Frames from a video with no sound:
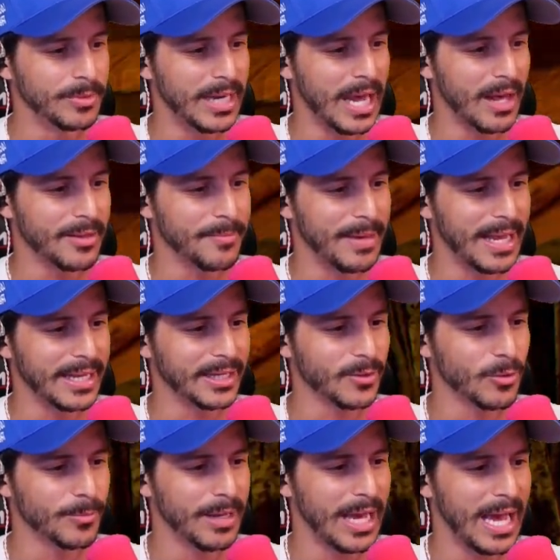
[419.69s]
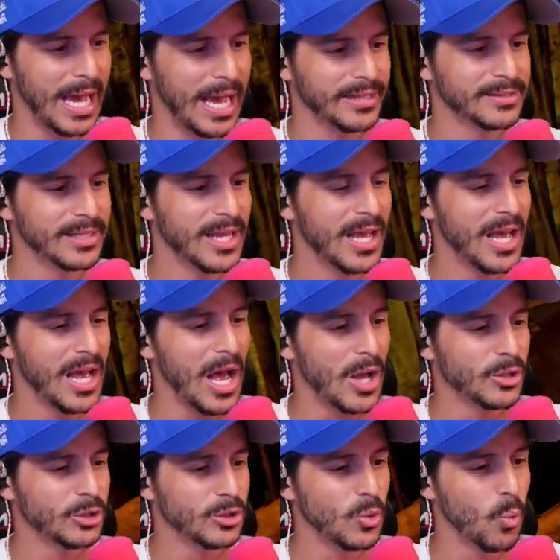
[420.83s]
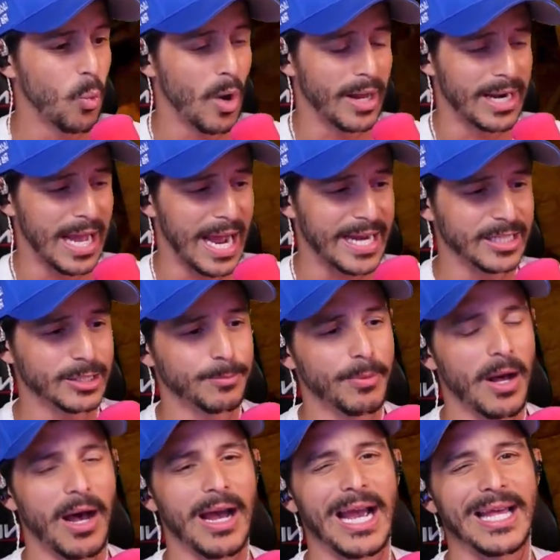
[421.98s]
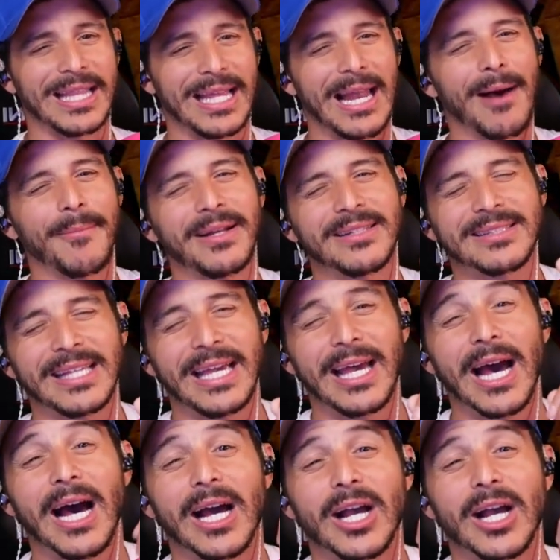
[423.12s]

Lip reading: Now, the mannequin room has one hiding spot, and then I'm gonna say a